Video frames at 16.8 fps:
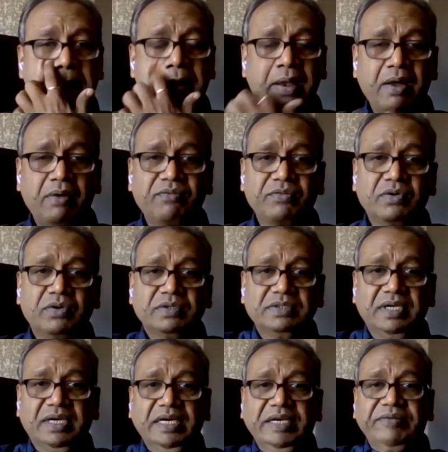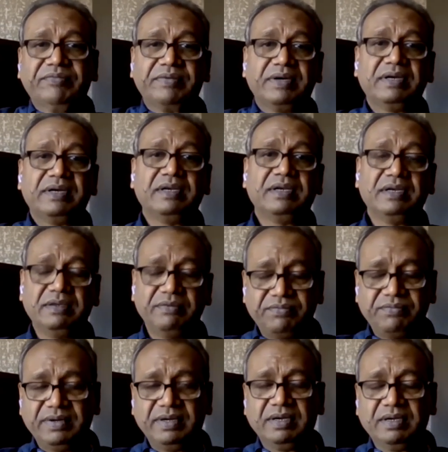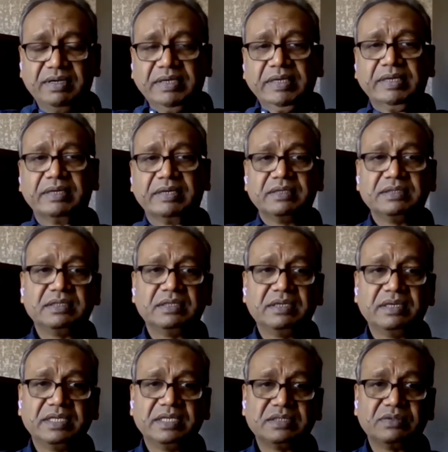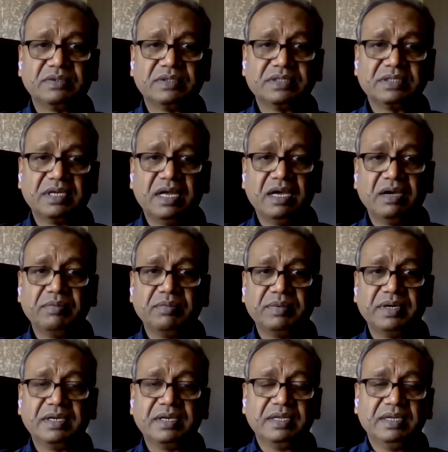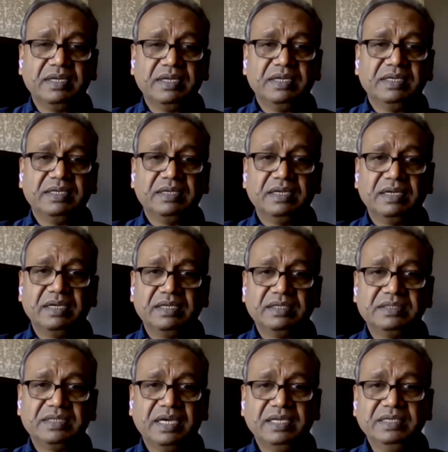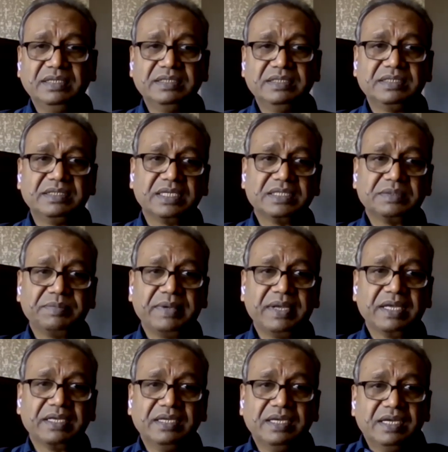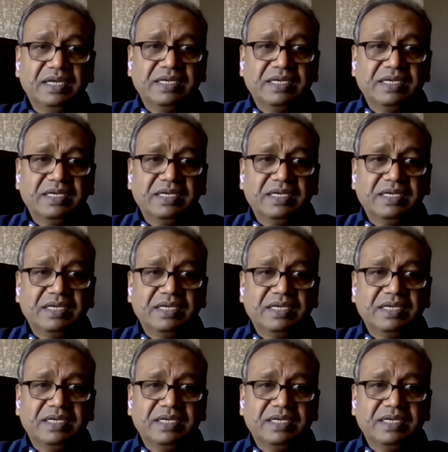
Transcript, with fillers: Uh, of course, there are different different uh, restaurants now, but uh, Chinese, Tex-Mex.